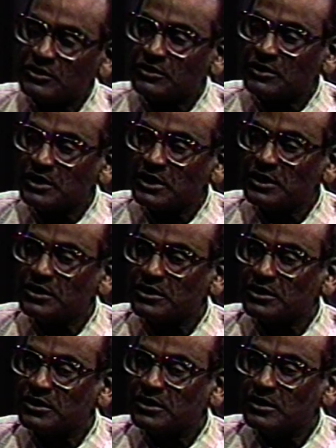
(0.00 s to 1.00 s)

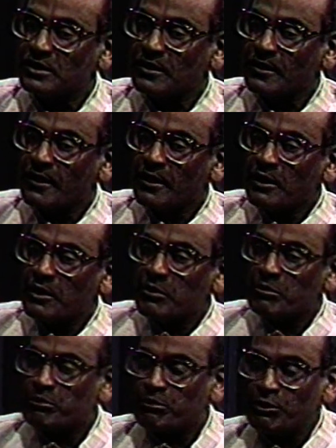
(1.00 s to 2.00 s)
needed
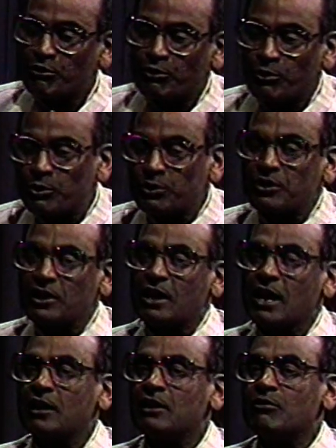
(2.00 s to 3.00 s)
before they can in